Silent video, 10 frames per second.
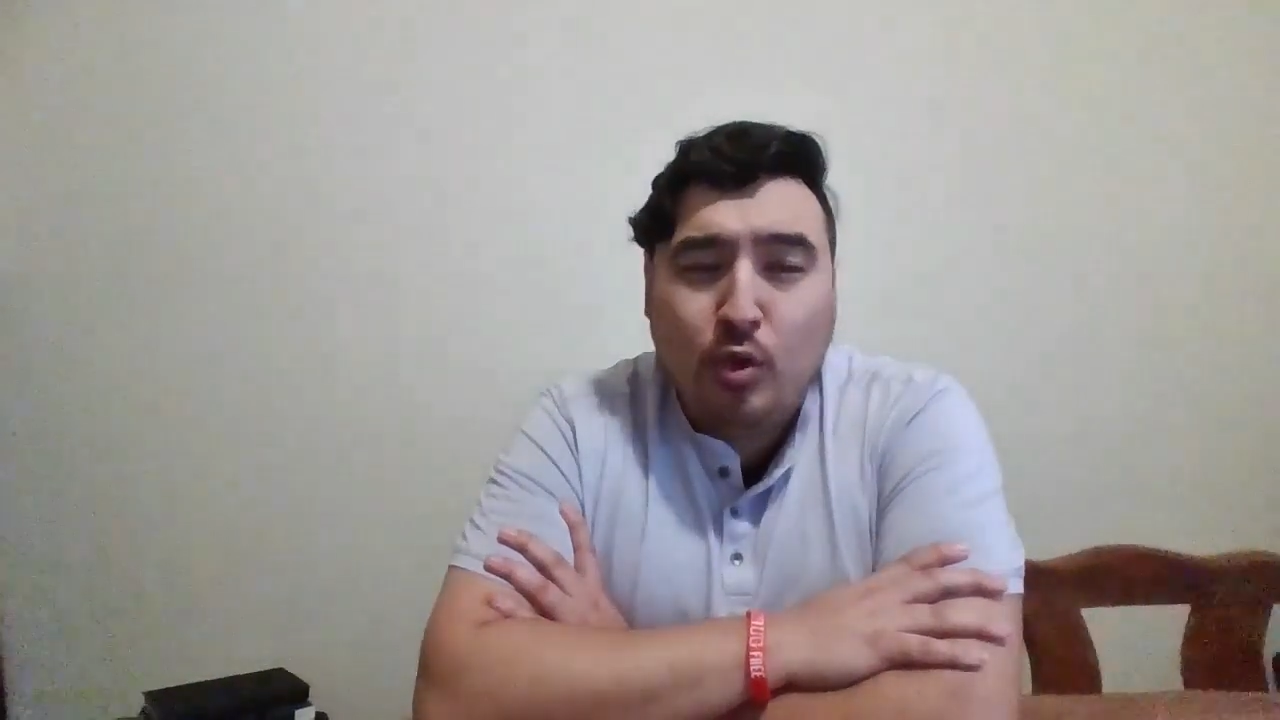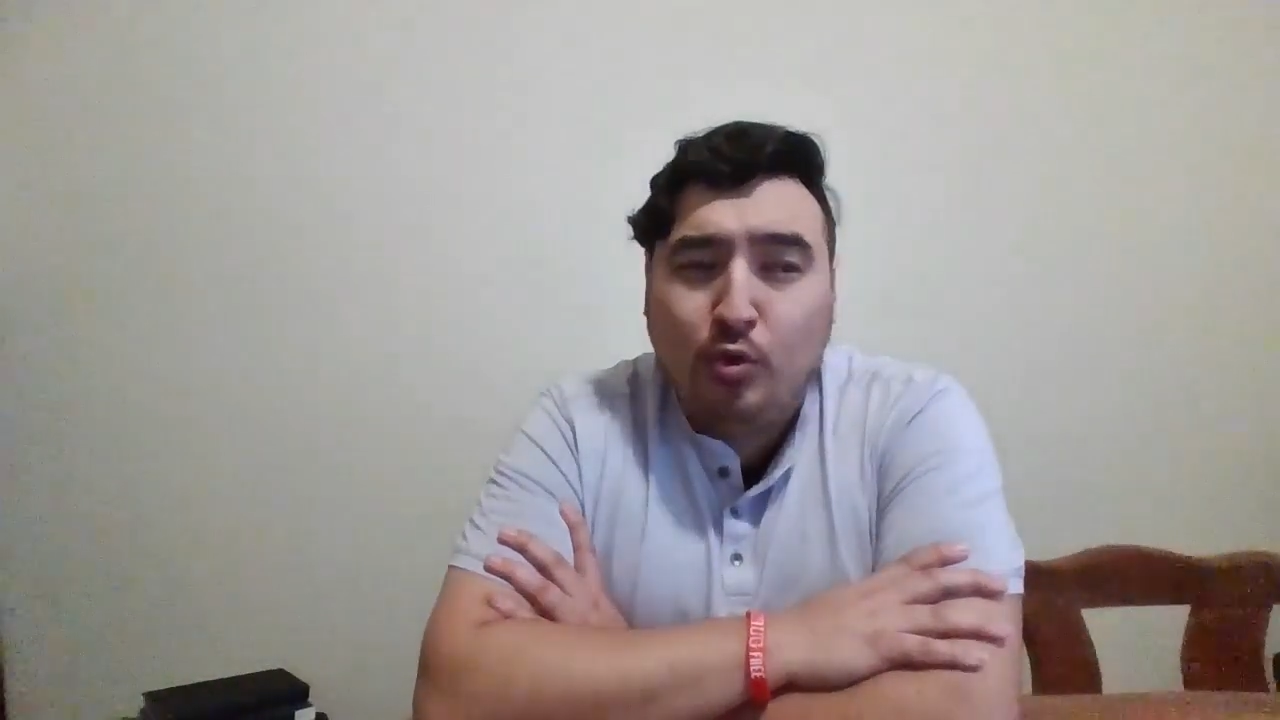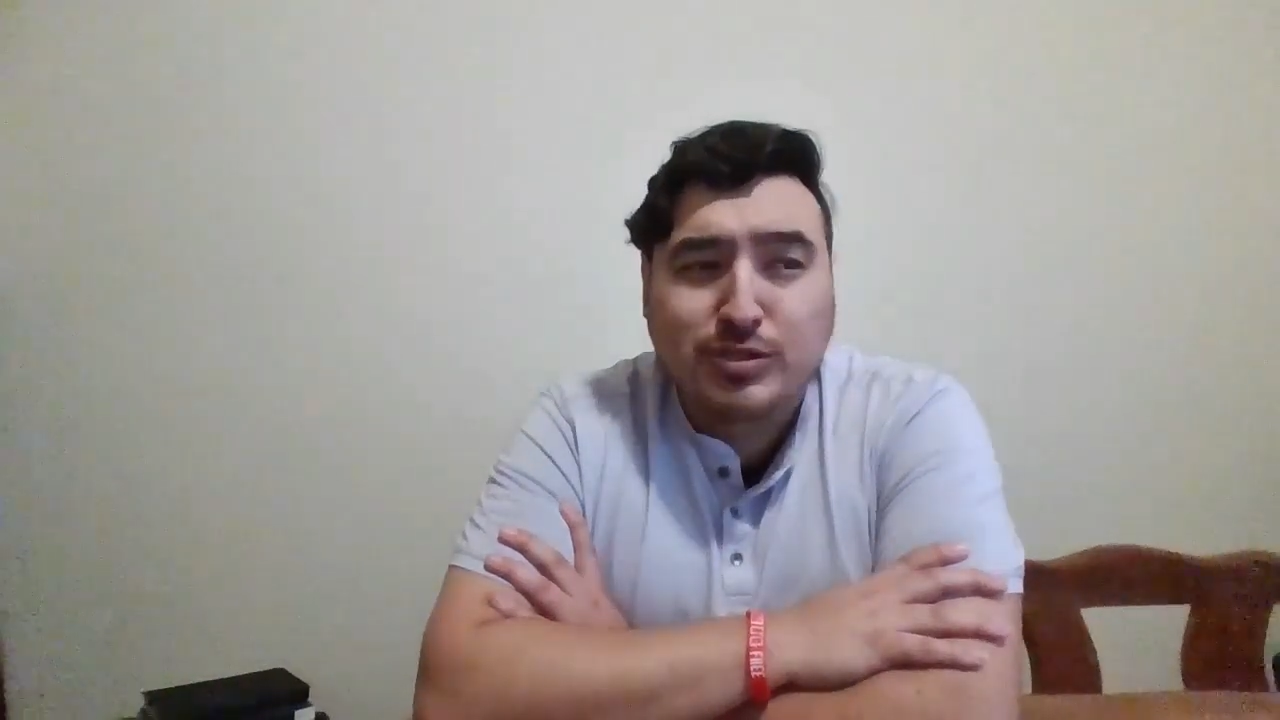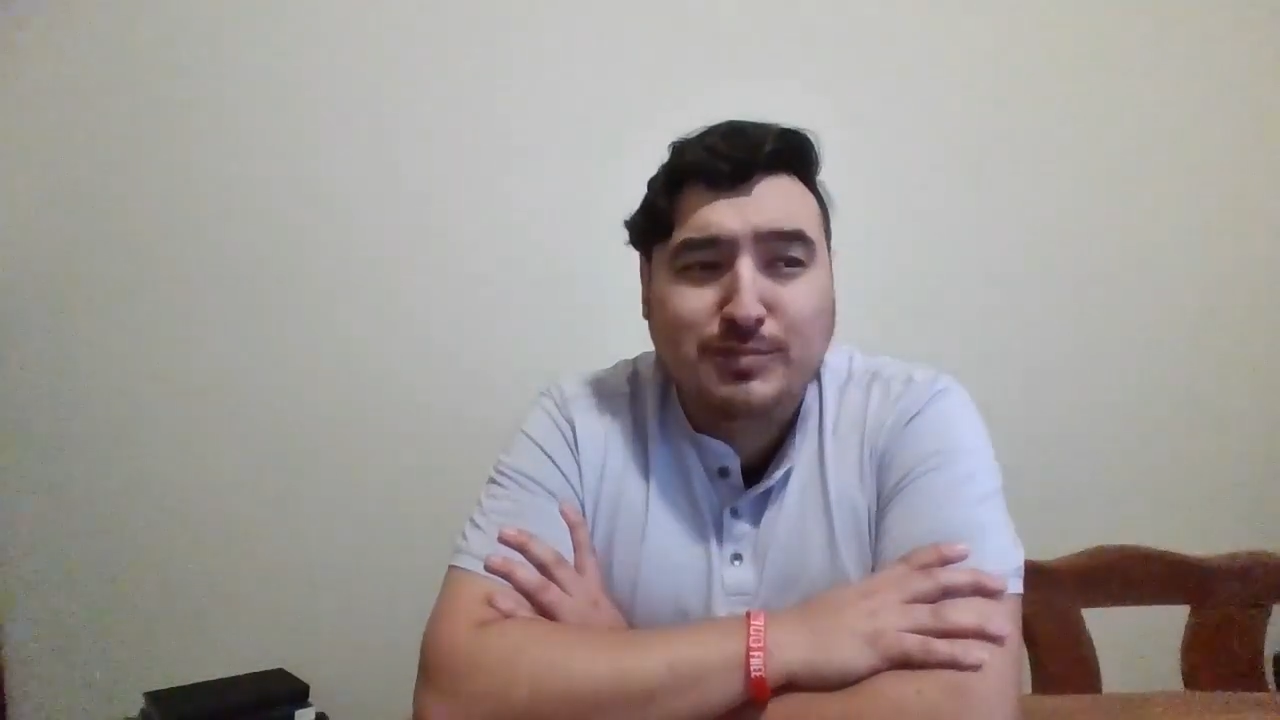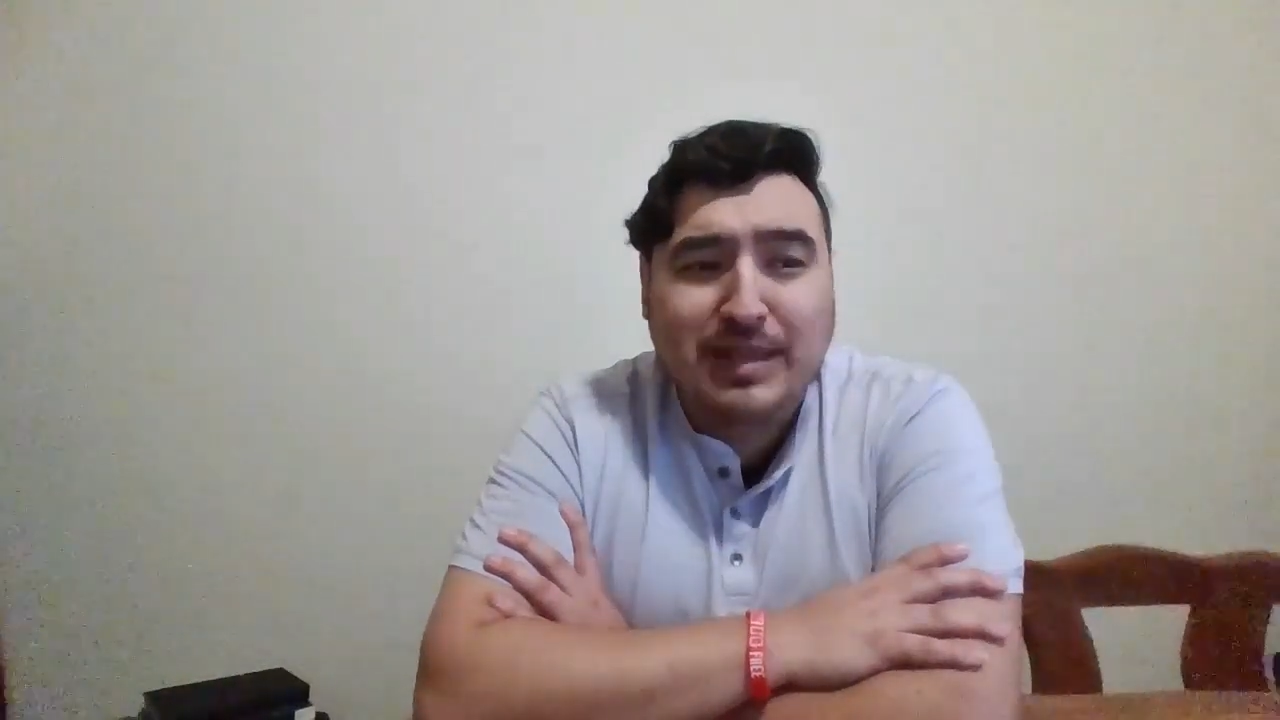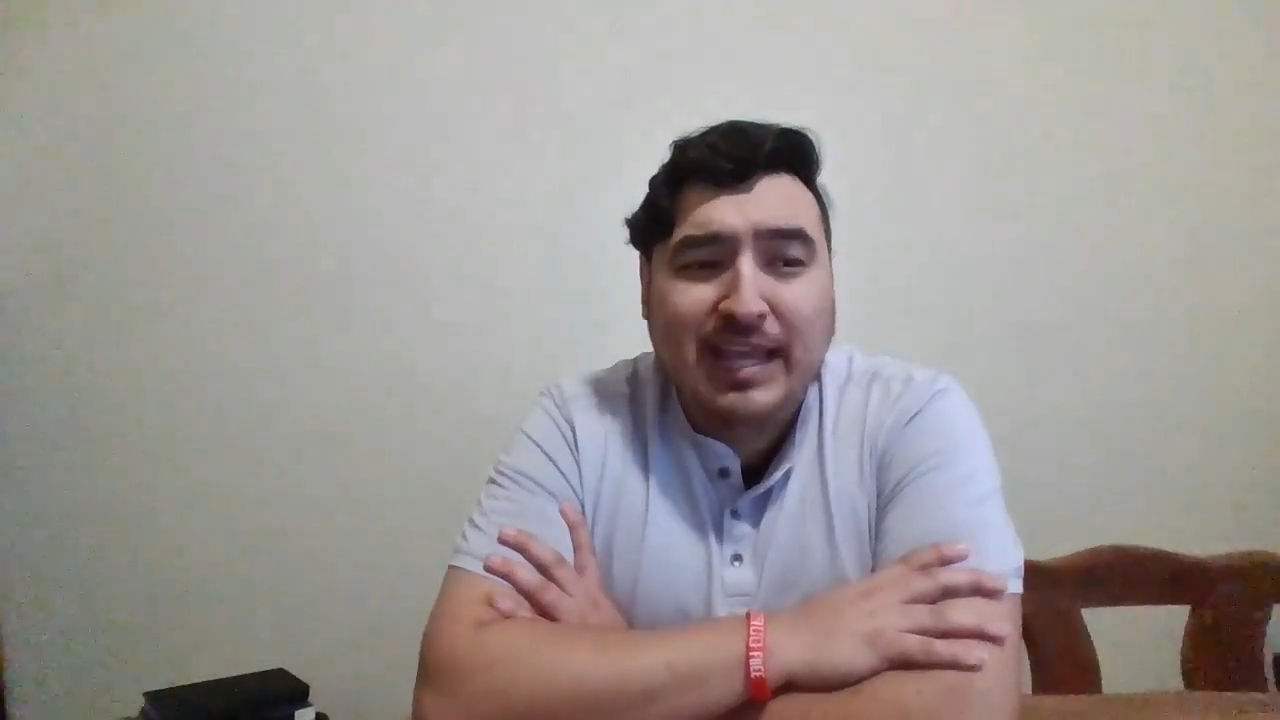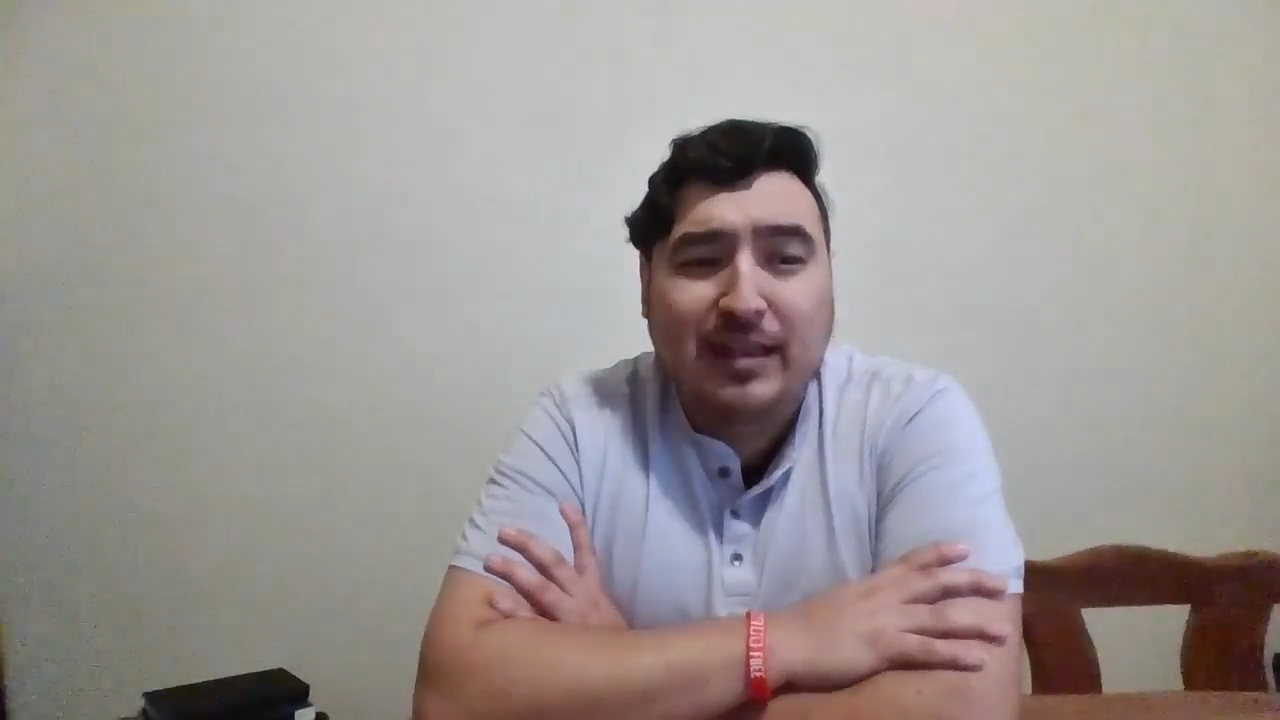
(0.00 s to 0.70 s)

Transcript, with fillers: Ultimately, I